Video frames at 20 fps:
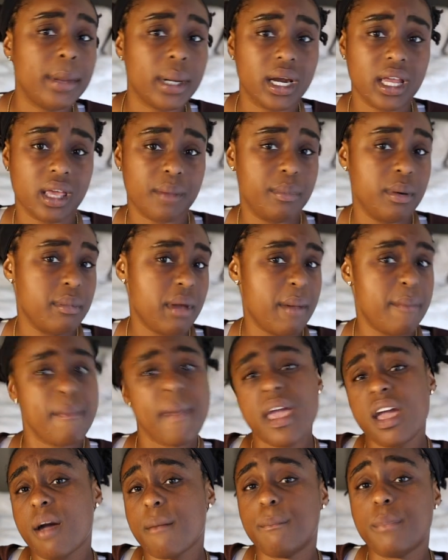I gotta put my
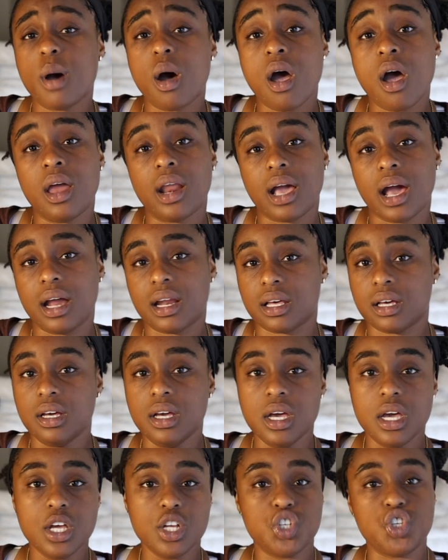makeup on, I gotta
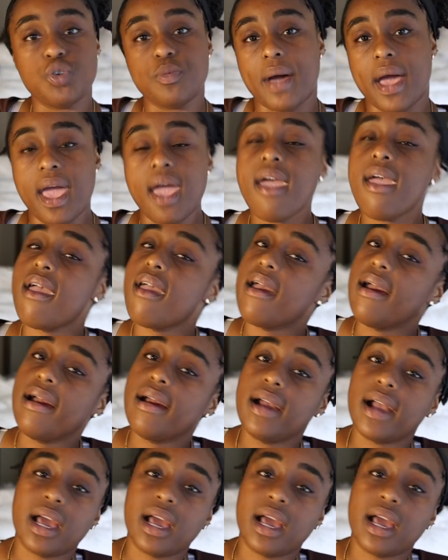do my hair,